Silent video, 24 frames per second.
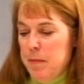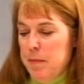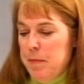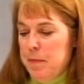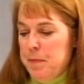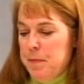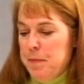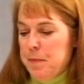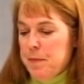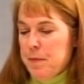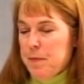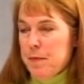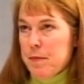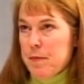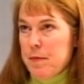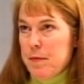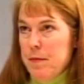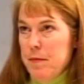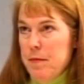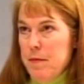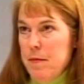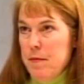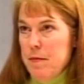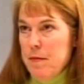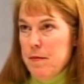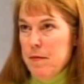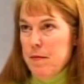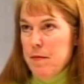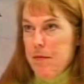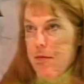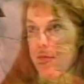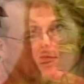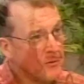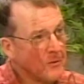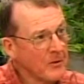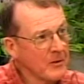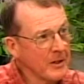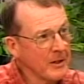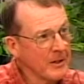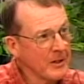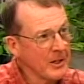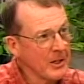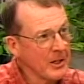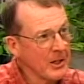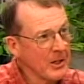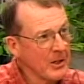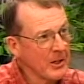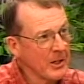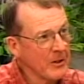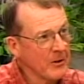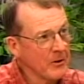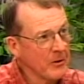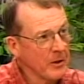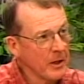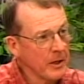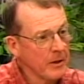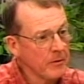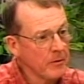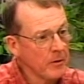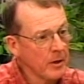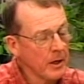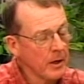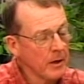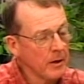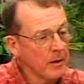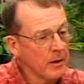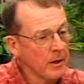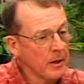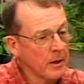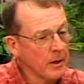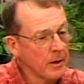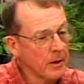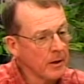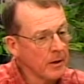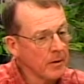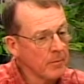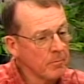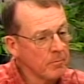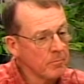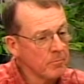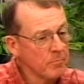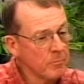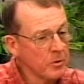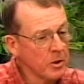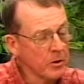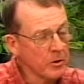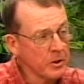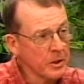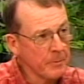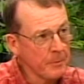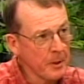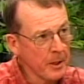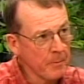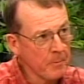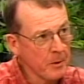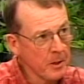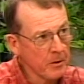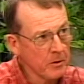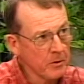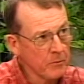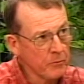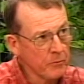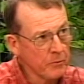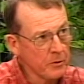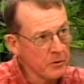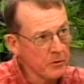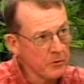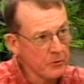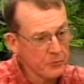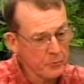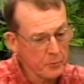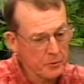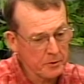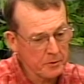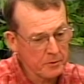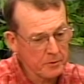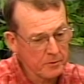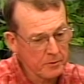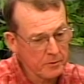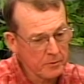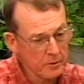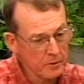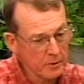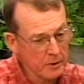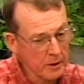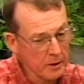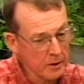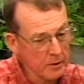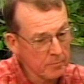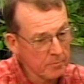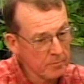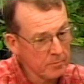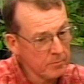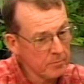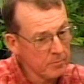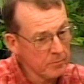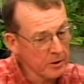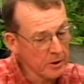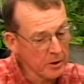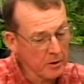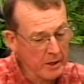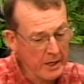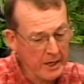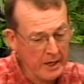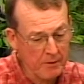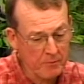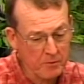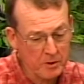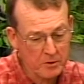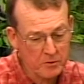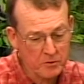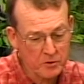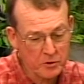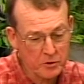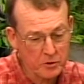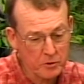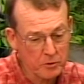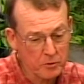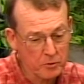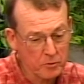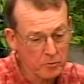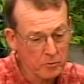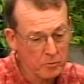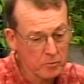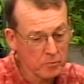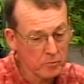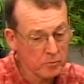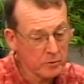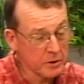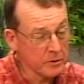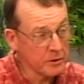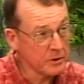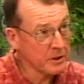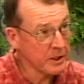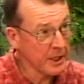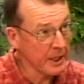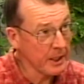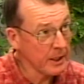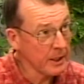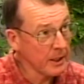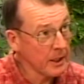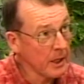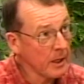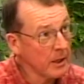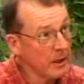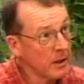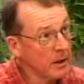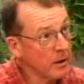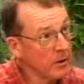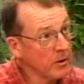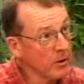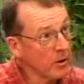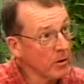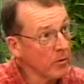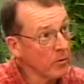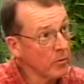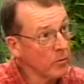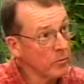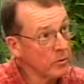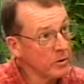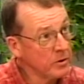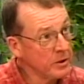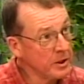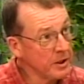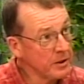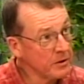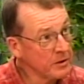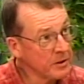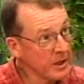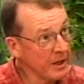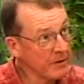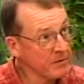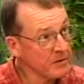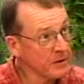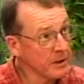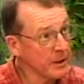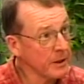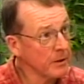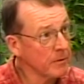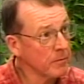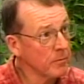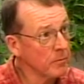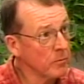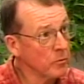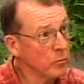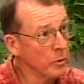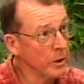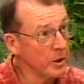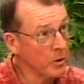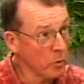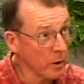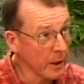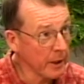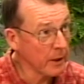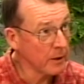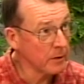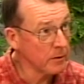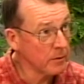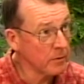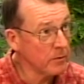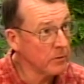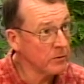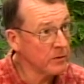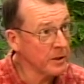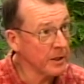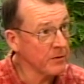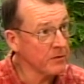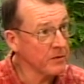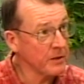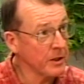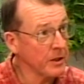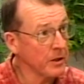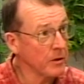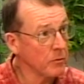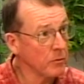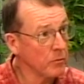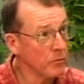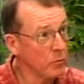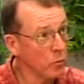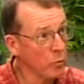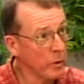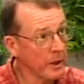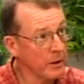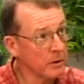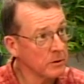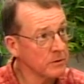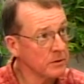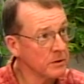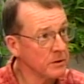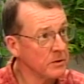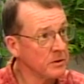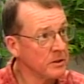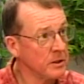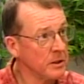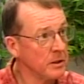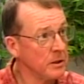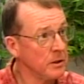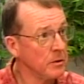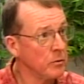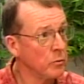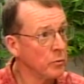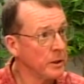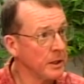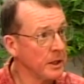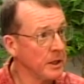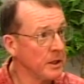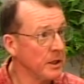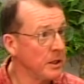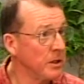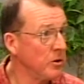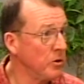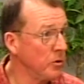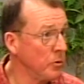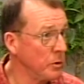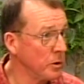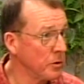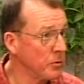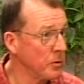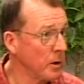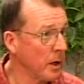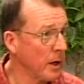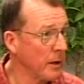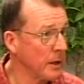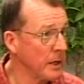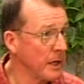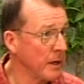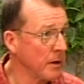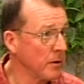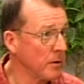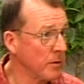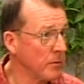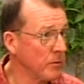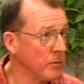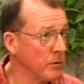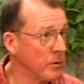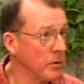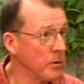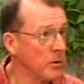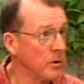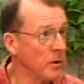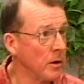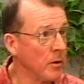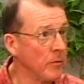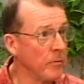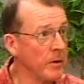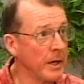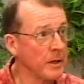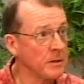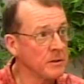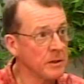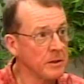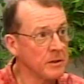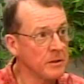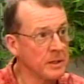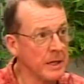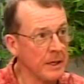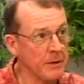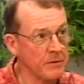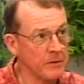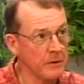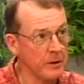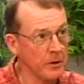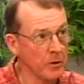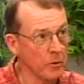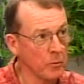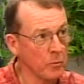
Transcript: I don't recall that they did send any letter like that. She may have been confused with, having to, the state, did required testing of wells to see when they did do a drawdown of actually testing our